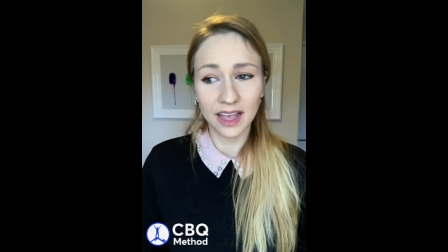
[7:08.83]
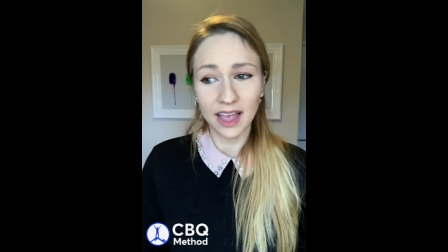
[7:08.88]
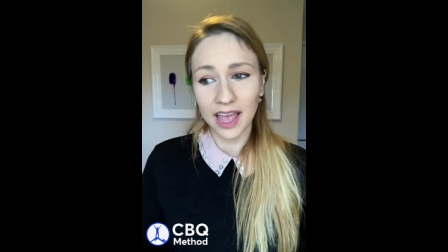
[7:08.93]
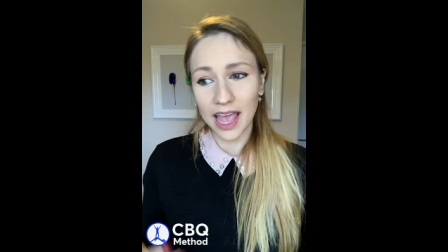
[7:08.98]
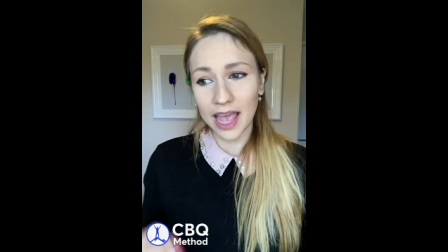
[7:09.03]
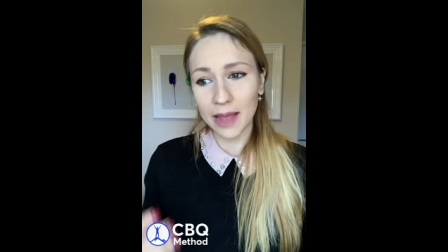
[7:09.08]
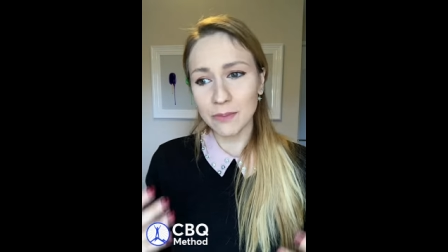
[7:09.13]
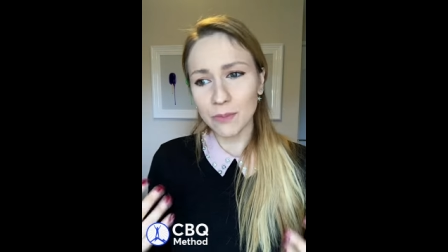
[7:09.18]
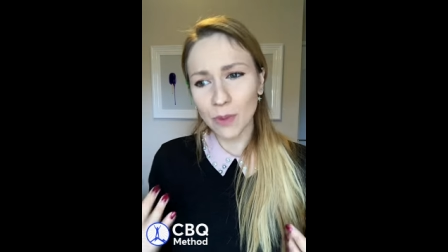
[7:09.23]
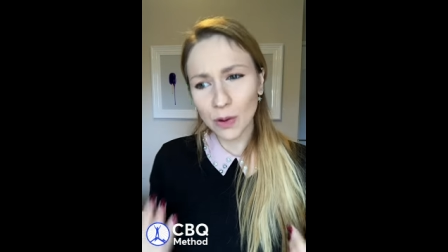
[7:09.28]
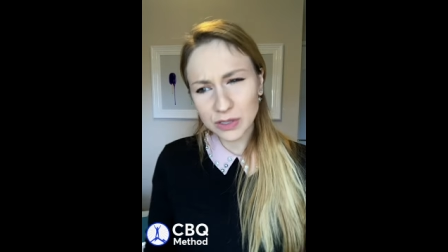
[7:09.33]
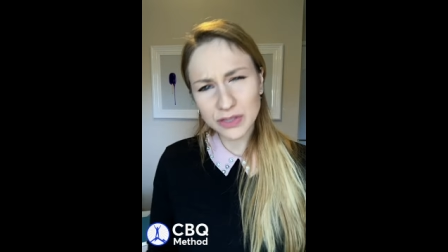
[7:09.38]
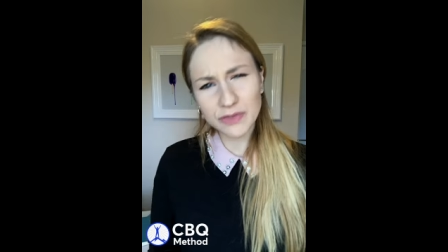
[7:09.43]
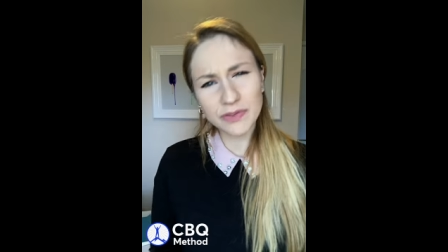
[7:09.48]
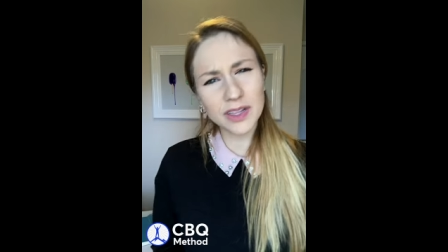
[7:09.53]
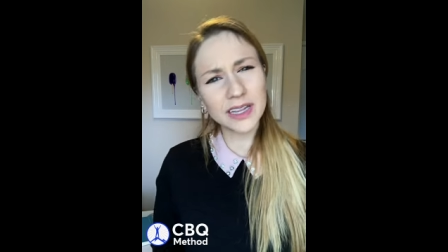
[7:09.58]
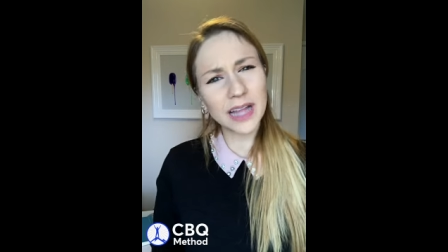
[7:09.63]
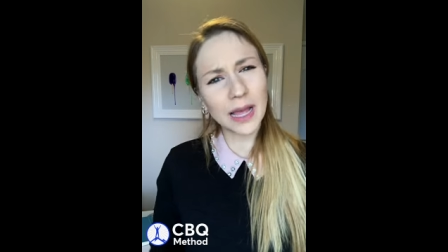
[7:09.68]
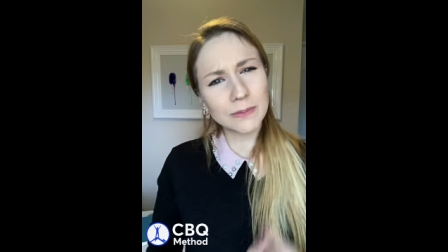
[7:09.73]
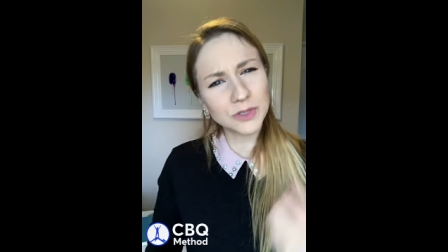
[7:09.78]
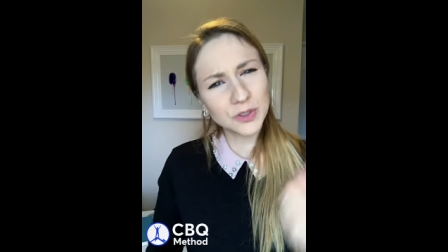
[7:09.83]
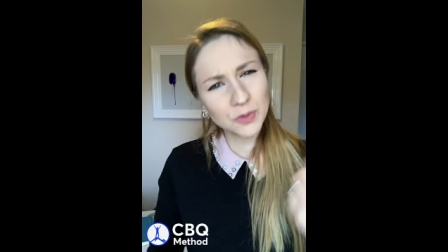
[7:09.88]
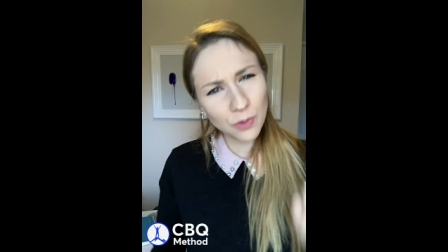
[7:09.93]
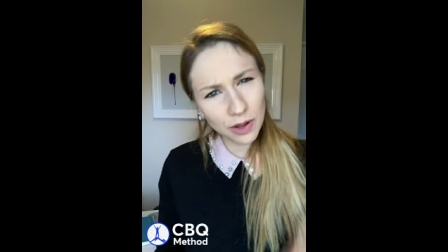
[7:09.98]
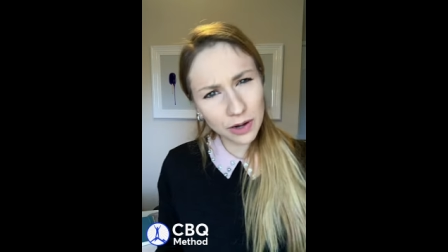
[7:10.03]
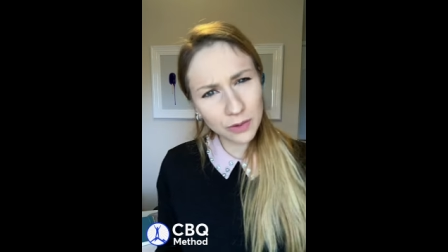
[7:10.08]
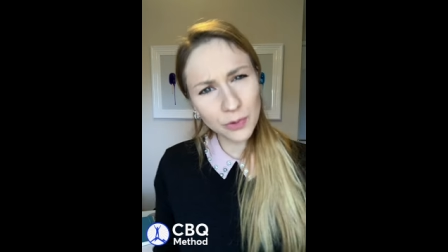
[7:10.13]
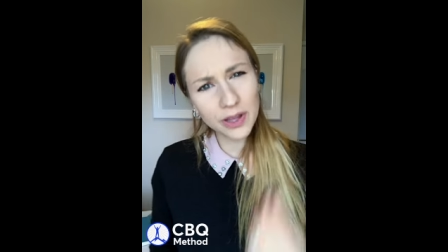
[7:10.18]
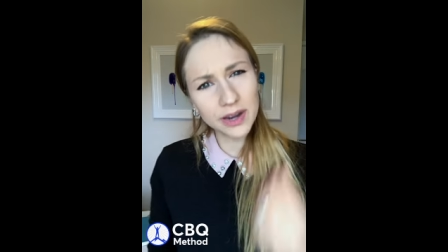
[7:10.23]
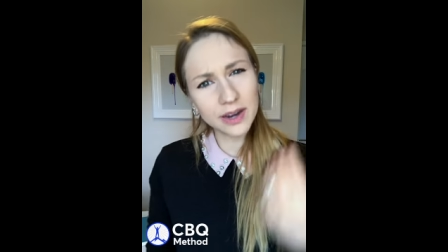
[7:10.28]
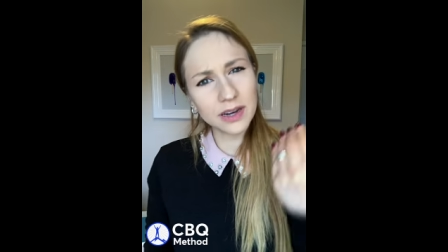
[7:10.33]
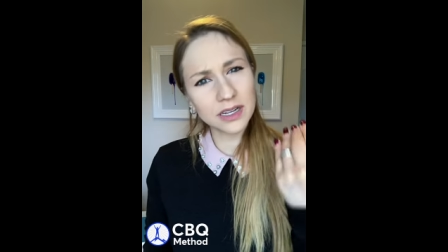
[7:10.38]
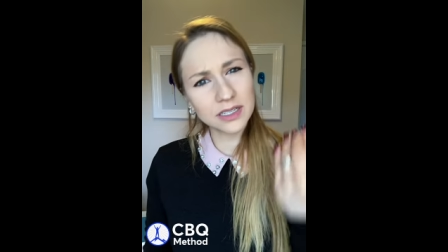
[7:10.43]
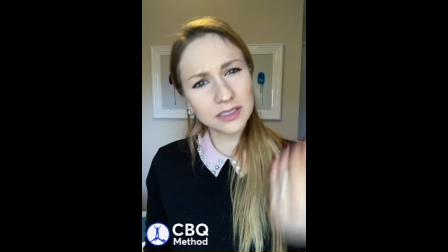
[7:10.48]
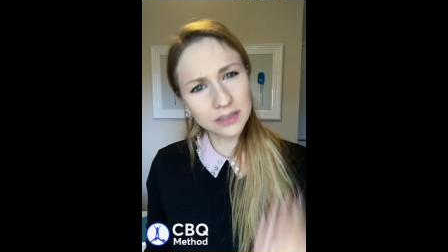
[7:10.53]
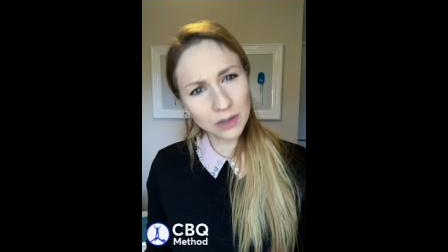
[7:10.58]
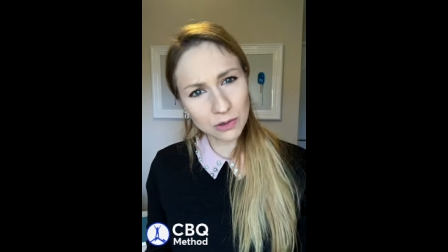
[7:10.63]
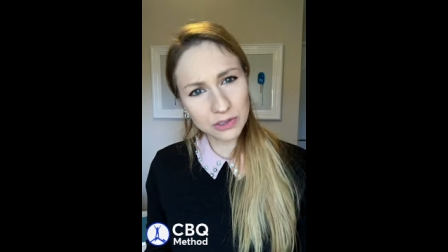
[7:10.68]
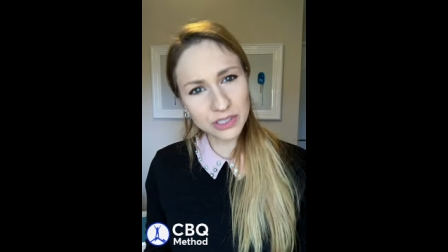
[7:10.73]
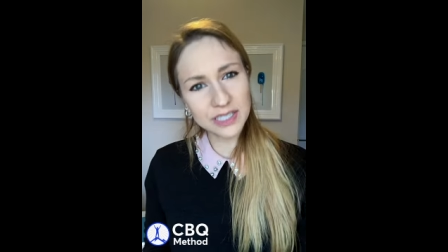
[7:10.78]
And most of the times, when we're in a
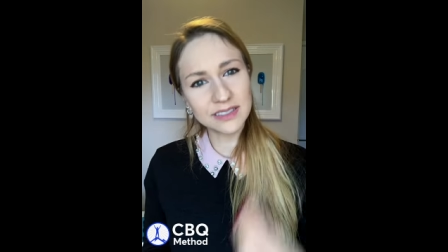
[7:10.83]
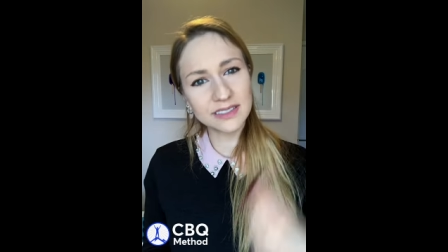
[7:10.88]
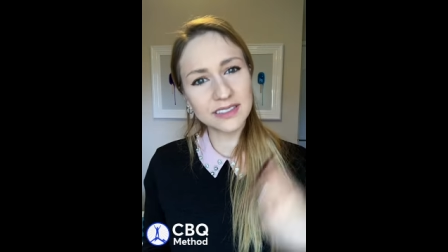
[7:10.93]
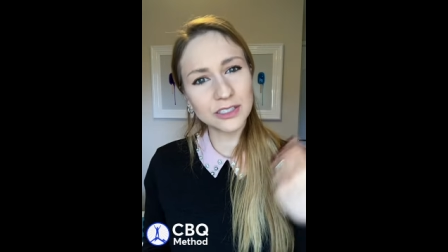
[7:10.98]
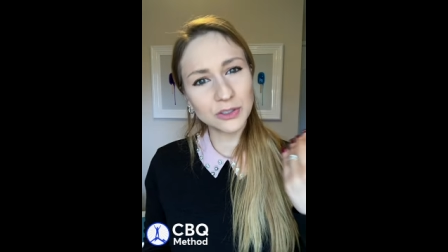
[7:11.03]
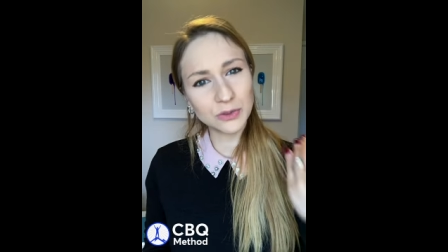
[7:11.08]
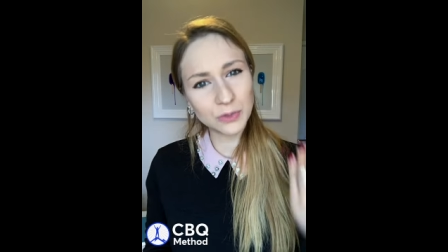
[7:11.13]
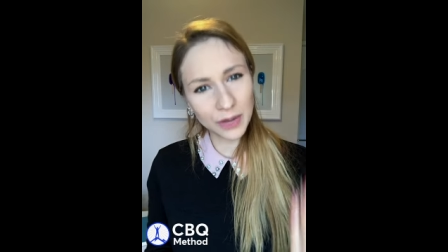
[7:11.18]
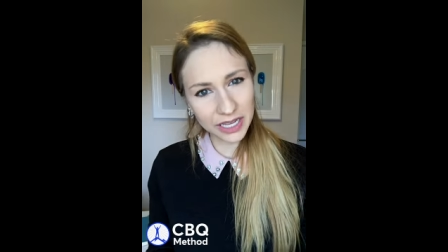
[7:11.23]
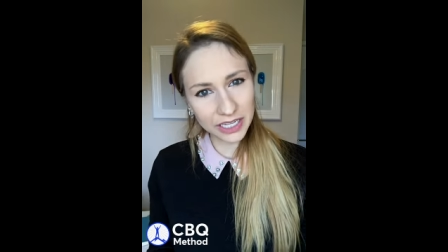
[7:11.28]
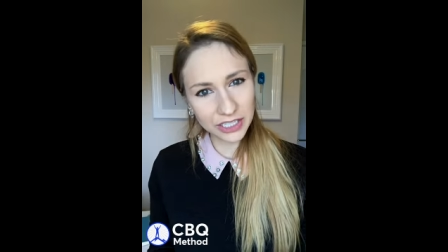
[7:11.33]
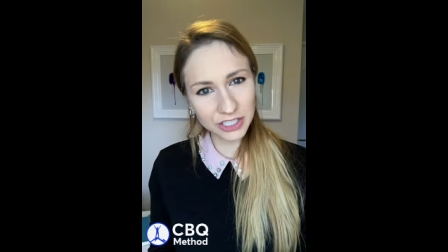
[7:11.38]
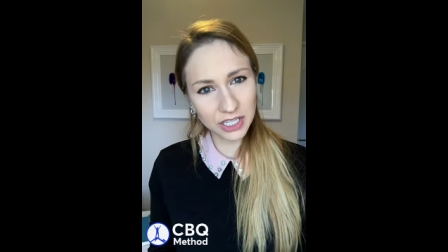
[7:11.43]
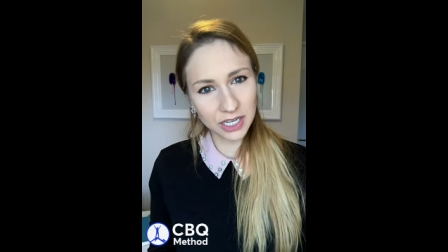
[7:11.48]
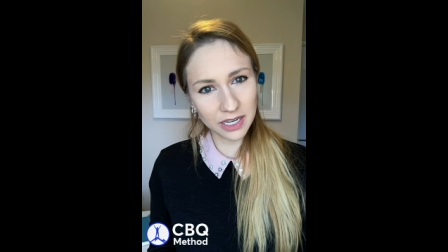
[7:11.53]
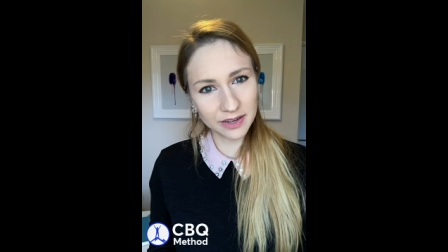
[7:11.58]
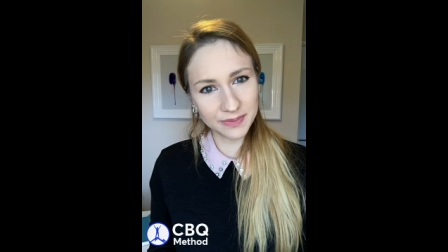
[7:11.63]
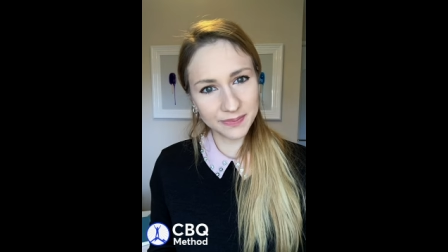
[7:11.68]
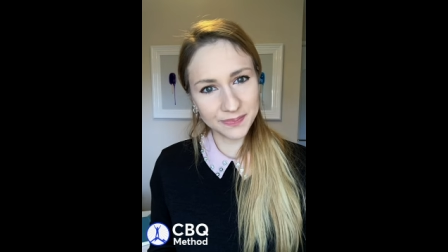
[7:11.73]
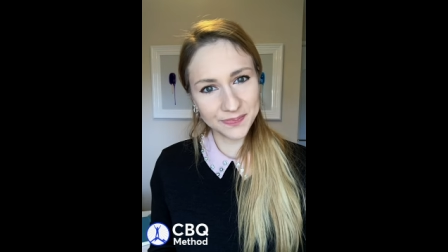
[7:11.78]
social situation,